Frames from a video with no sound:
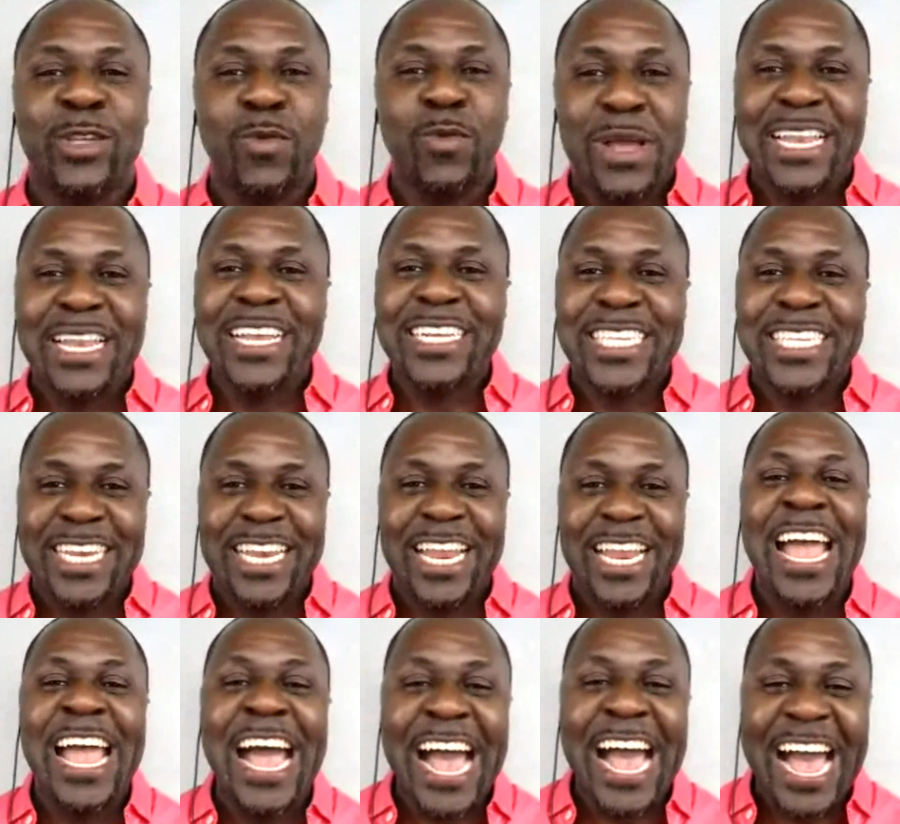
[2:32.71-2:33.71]
Well, listen,
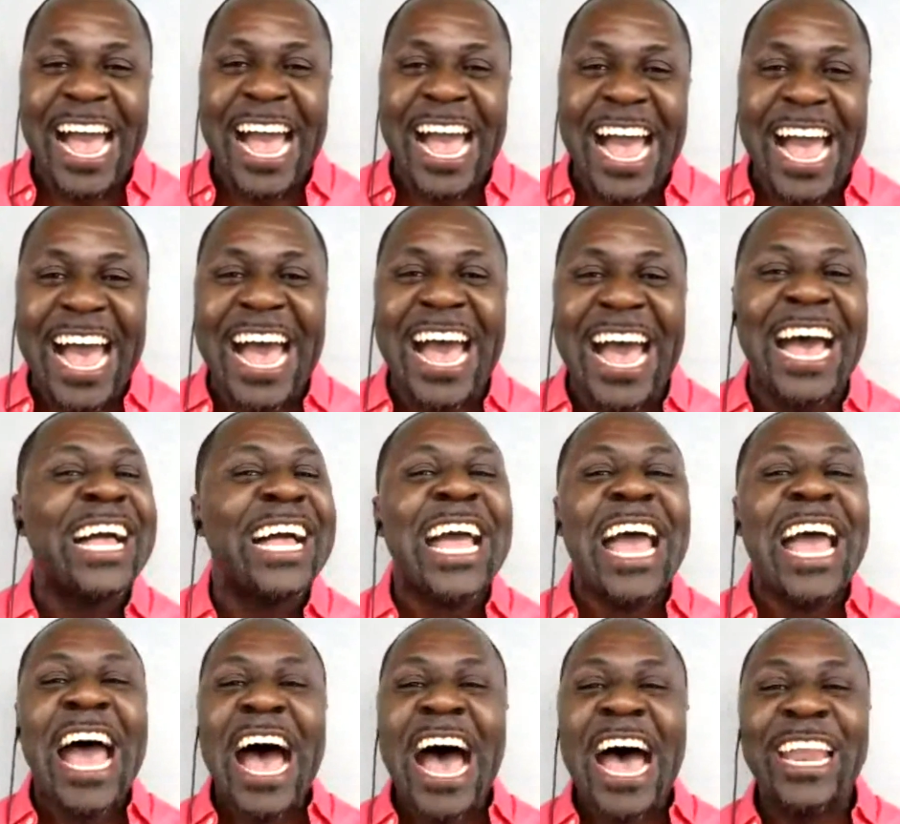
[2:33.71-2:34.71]

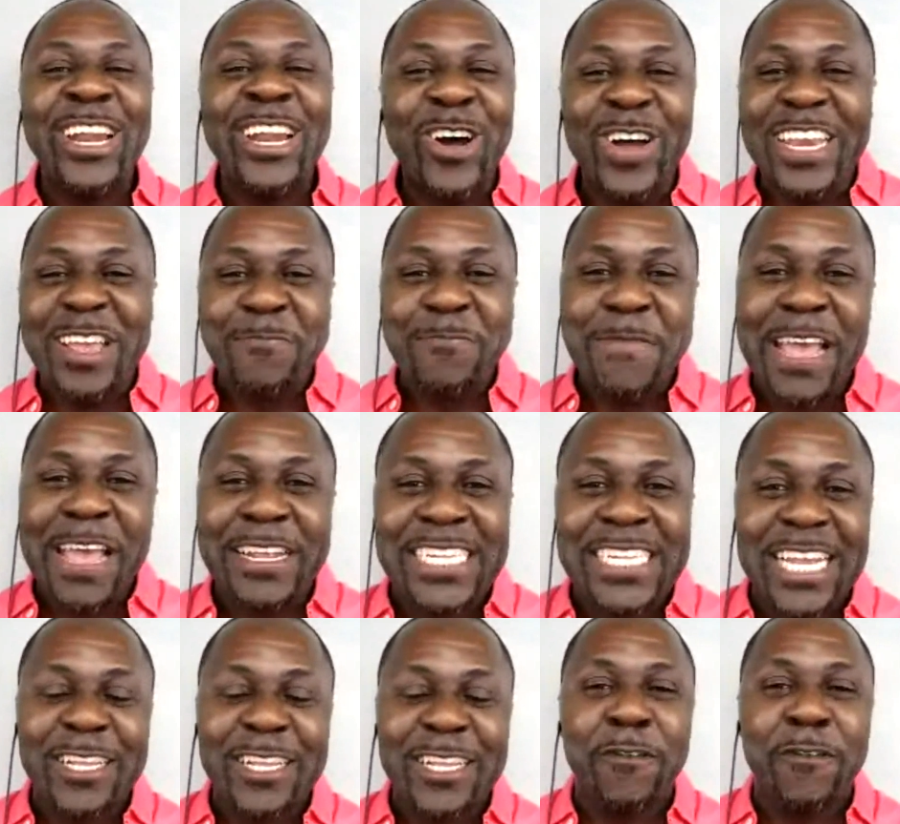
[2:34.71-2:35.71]
I know it didn't make
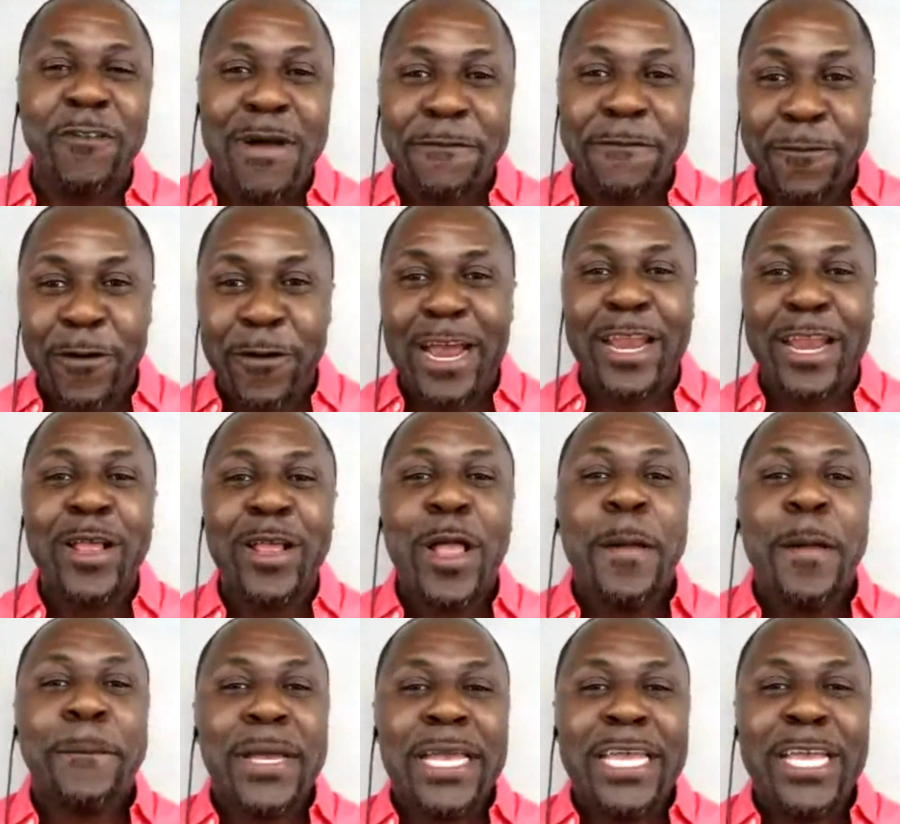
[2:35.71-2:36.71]
sense for my friend,
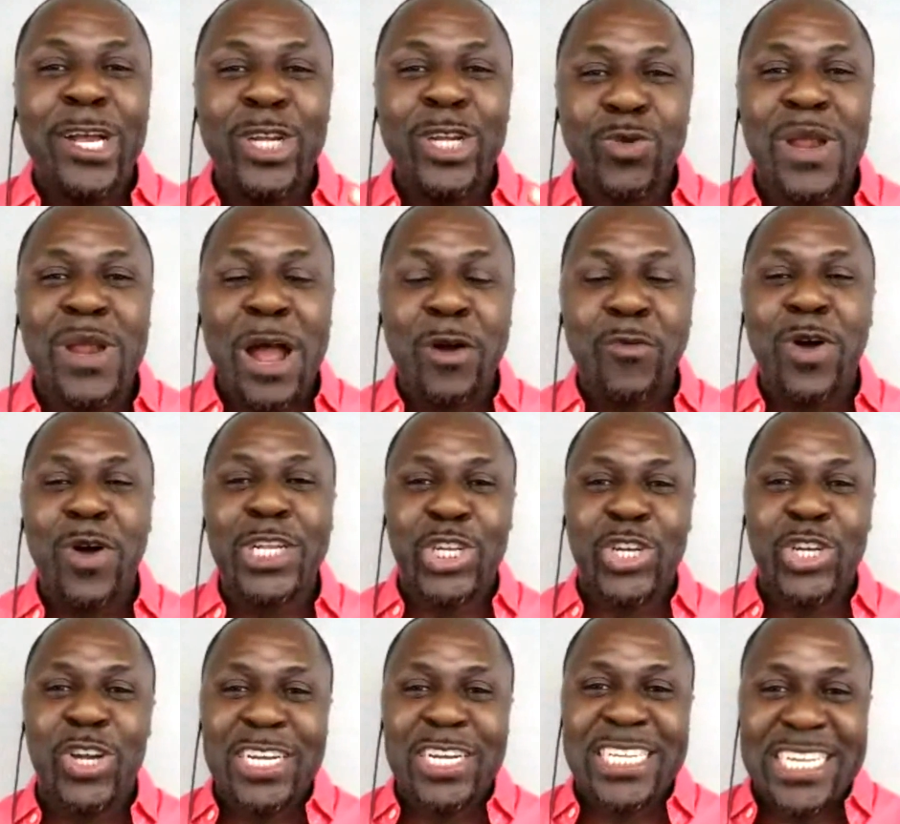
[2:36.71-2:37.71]
but here's what I want
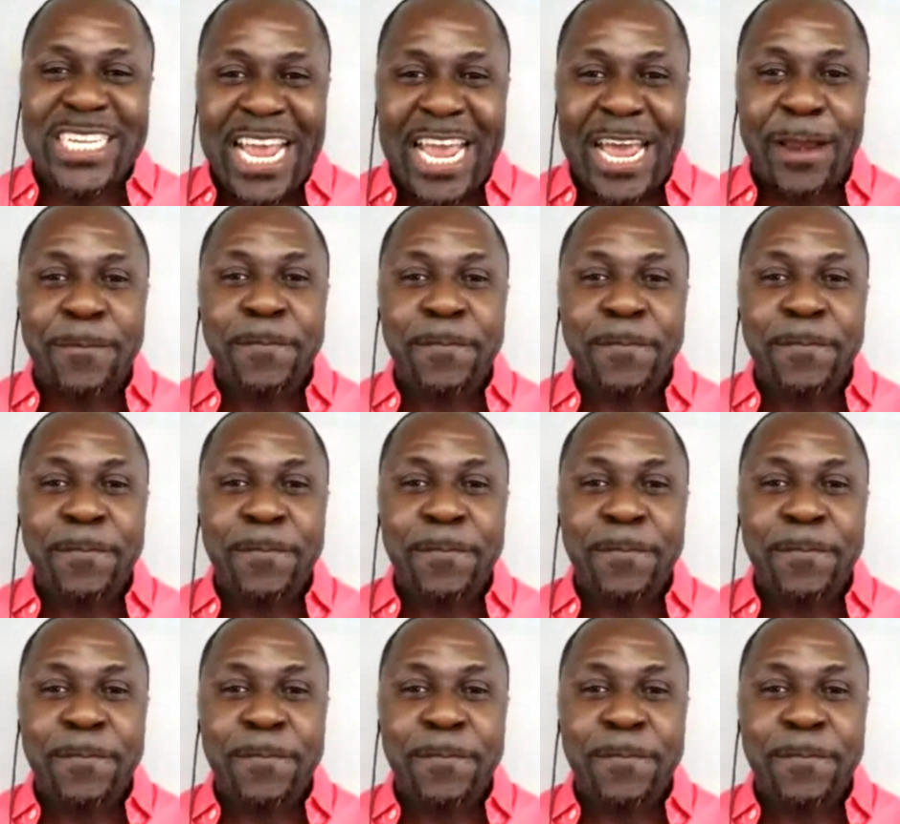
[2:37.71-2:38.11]
you to understand.